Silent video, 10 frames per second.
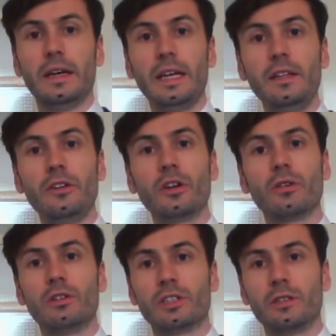In the
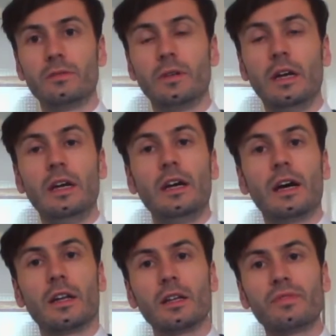Eurozone,
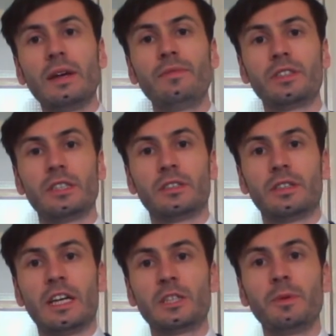a lot of
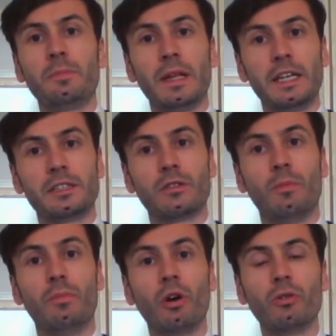emphasis has been placed
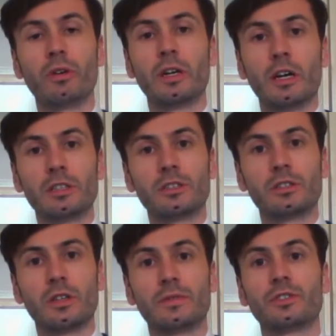on borrowing
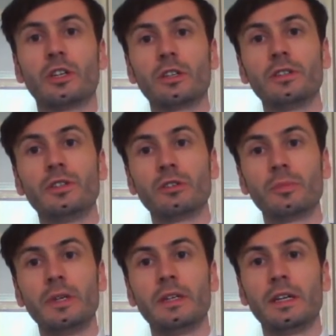costs of southern
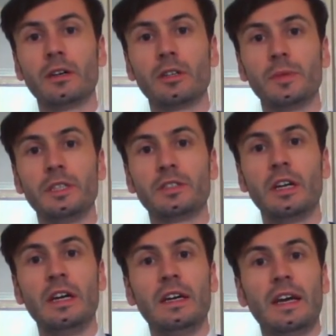European economies
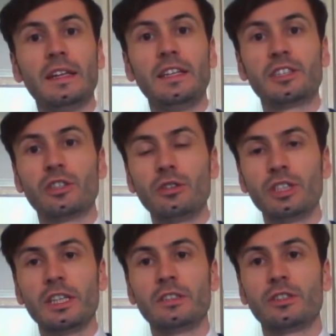and the
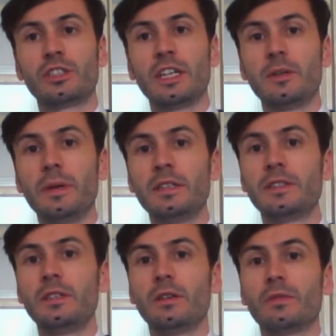associated
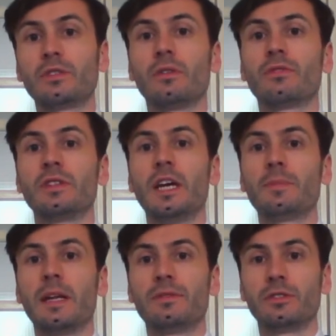sustainability of sovereign
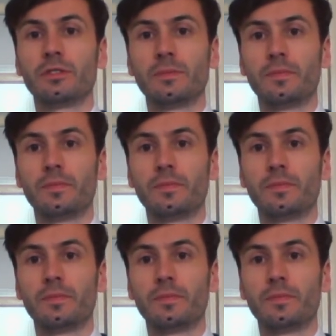debt levels.